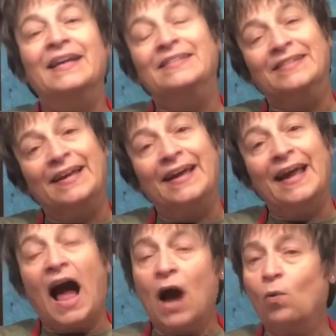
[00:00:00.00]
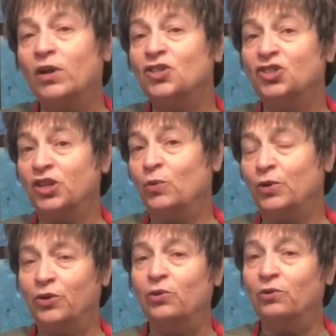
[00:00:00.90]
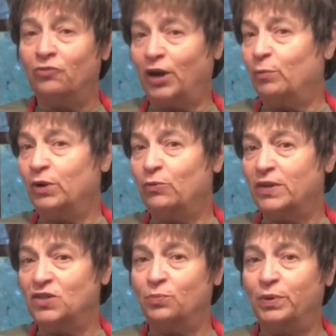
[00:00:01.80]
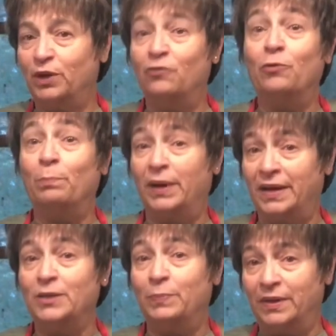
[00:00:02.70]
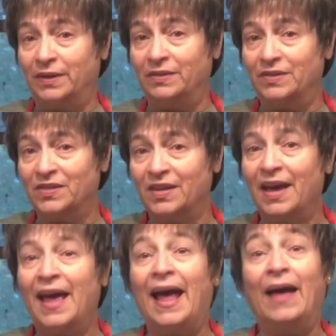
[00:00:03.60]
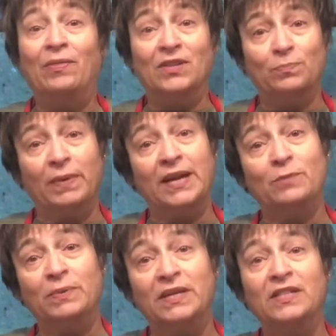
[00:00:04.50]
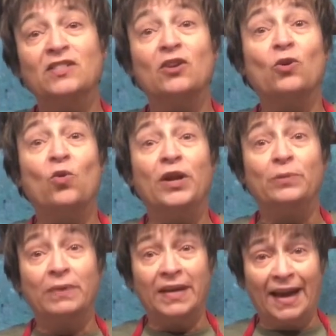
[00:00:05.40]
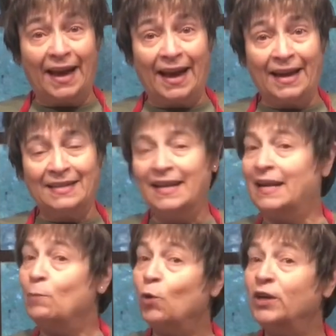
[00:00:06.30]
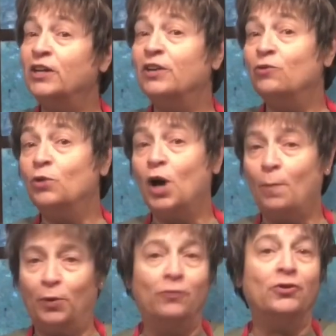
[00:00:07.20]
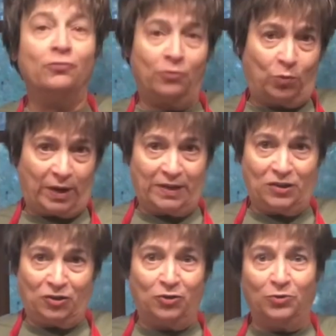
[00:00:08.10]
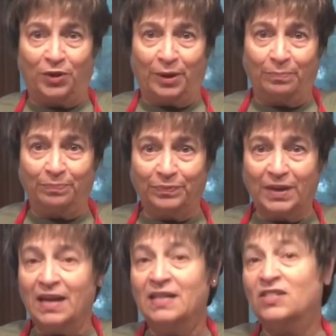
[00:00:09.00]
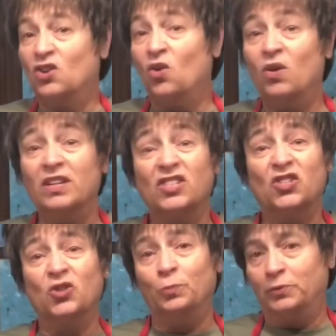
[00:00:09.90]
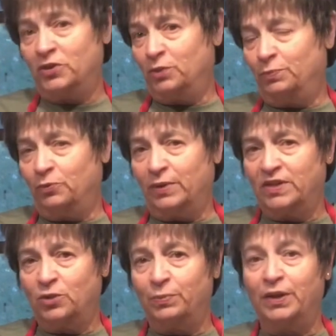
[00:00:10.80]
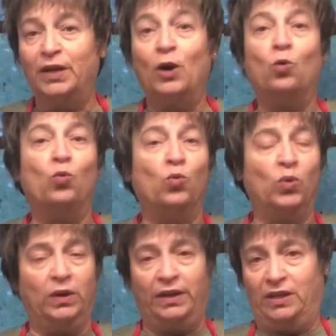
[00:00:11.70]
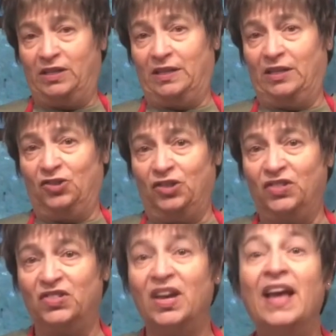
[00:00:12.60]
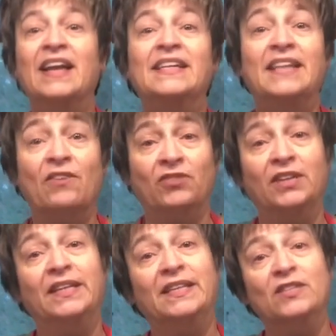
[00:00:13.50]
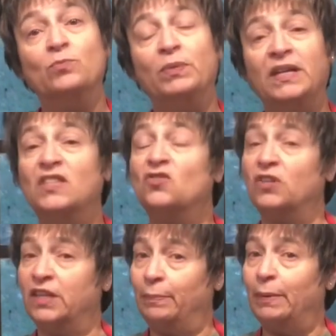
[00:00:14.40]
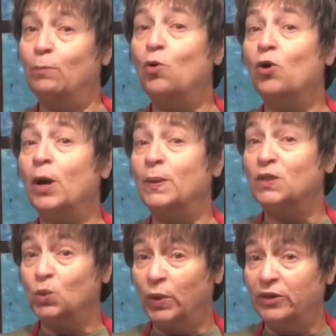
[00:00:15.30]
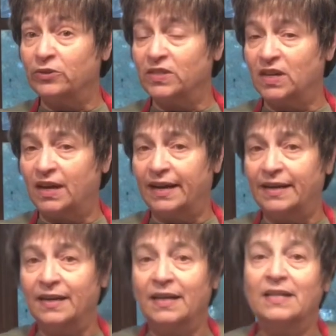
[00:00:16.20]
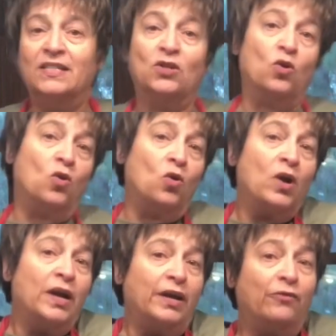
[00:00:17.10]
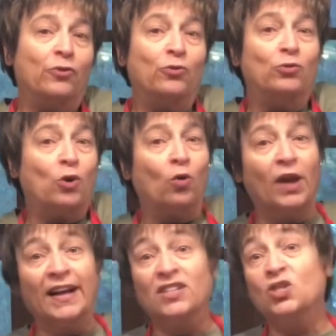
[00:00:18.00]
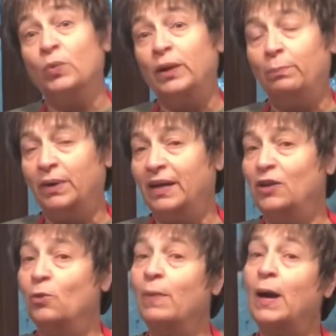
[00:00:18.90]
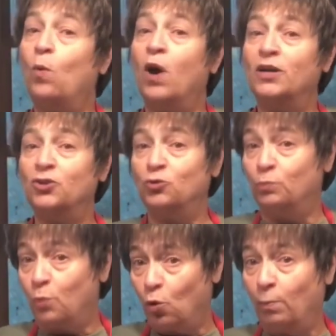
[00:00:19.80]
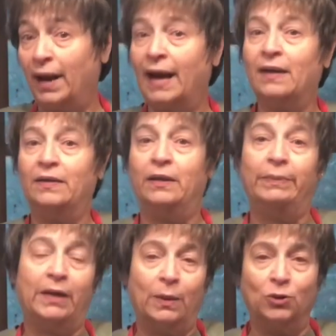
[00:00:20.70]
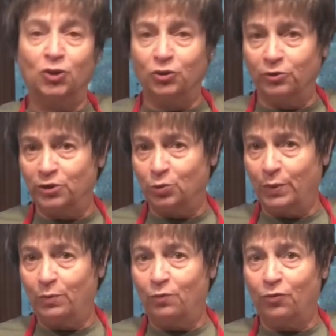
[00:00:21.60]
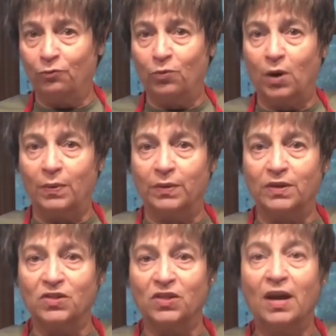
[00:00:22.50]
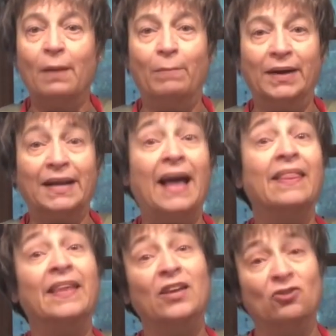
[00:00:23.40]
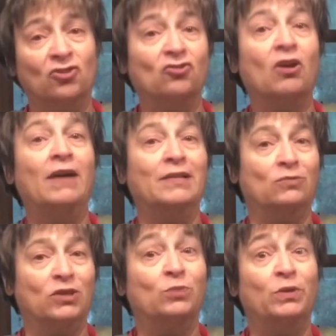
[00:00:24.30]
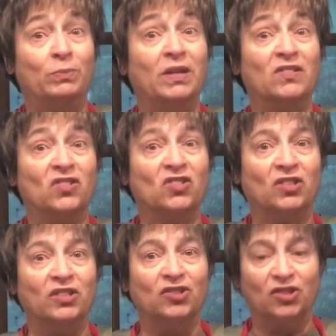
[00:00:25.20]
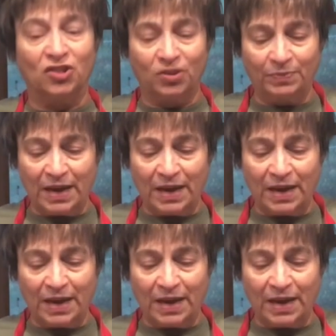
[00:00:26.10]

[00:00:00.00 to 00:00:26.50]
Today, I want to share with you a family recipe for baked beans. And these baked beans are going to be canned, and I'm going to give you a couple of different ways to do them. So, super simple recipe, really delicious. Definitely these beans are a little bit more on the sweeter side. So if you don't like a sweet bean, you might want to pull back a little bit on the sugar as we move through on this. But I think you should try this recipe because it's delicious.